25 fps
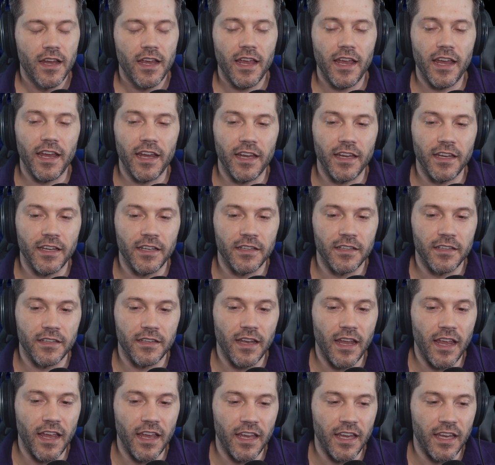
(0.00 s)

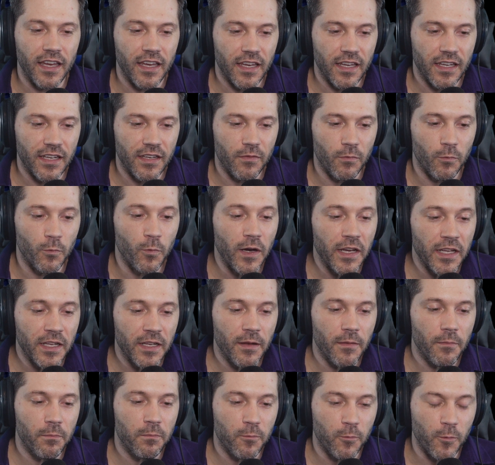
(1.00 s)
and
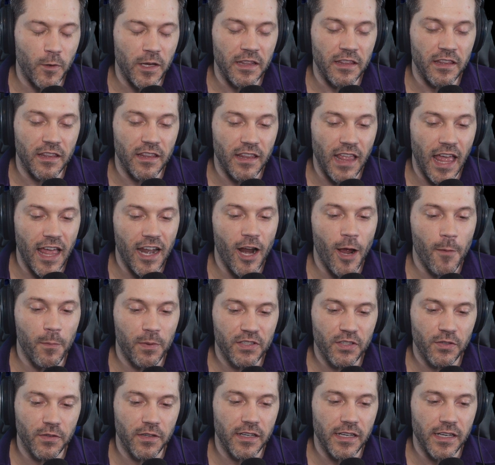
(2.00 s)
when that
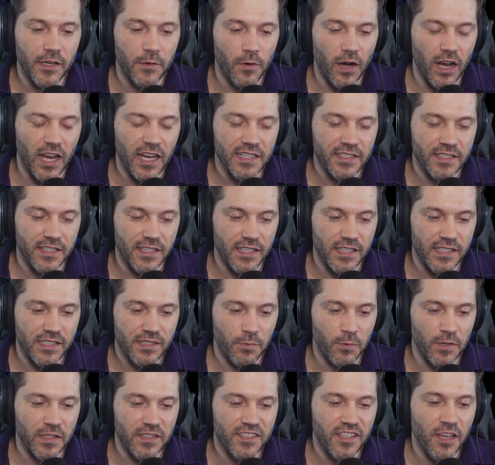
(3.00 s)
opportunity
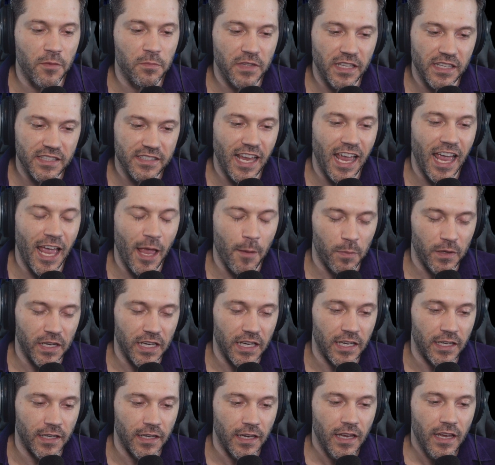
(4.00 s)
arises, when something's
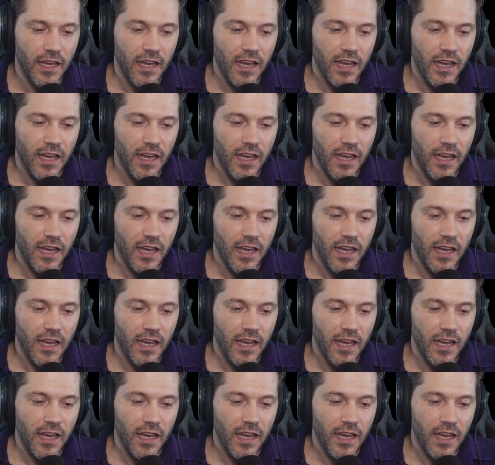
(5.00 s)
happening,